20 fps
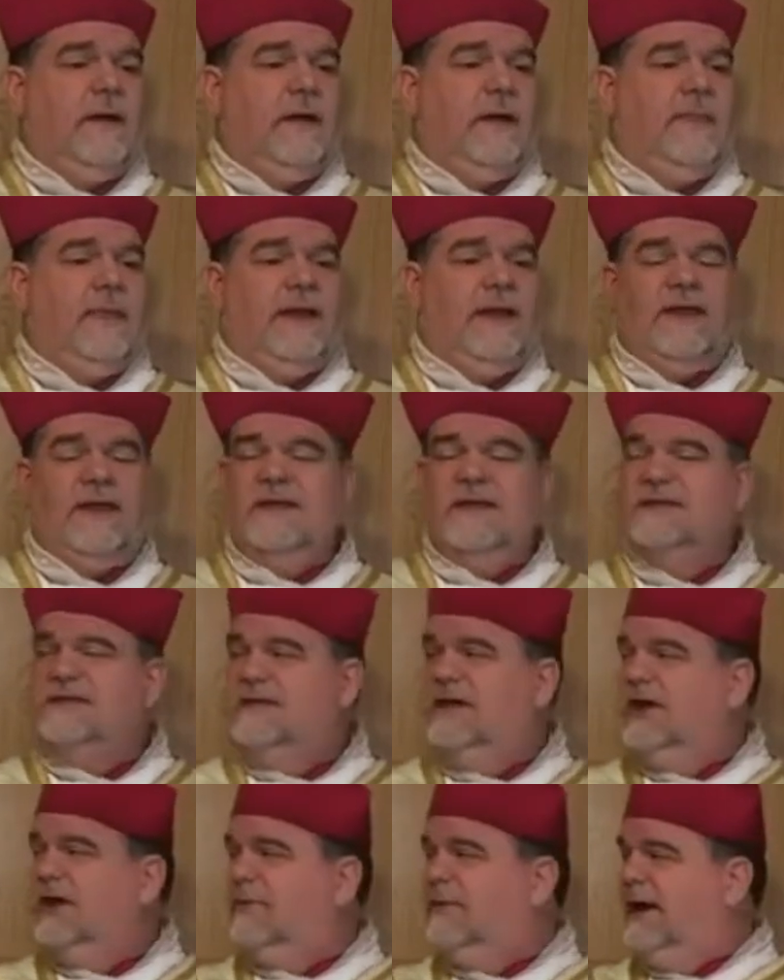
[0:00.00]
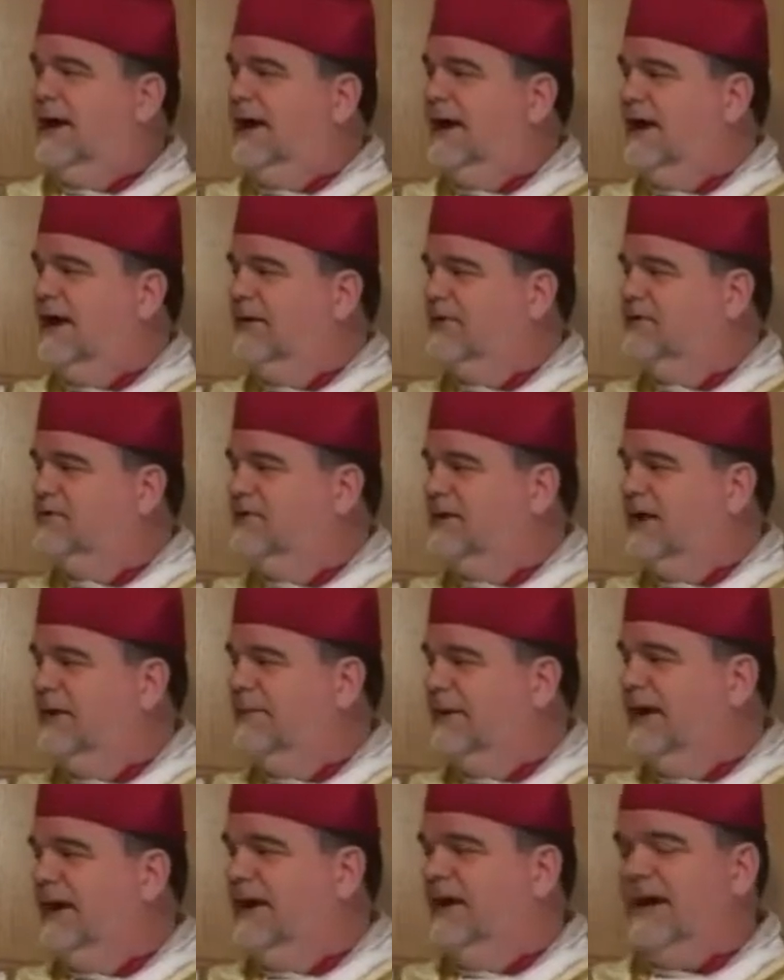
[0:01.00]
that he's here, right here in Streaky
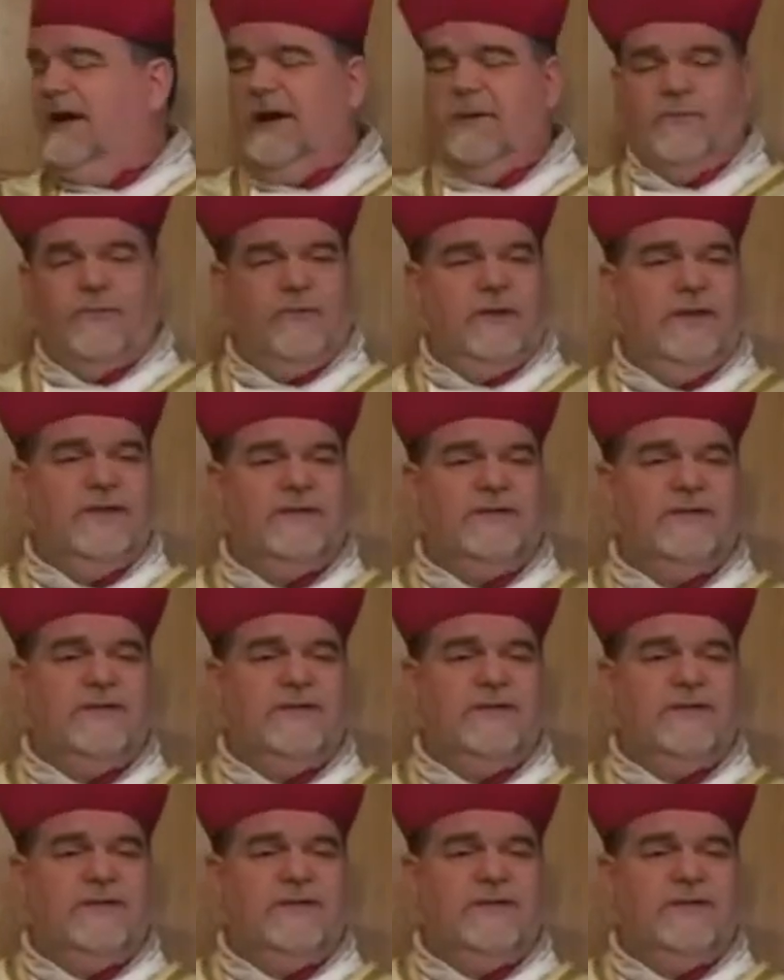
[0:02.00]
Bay, a young priest.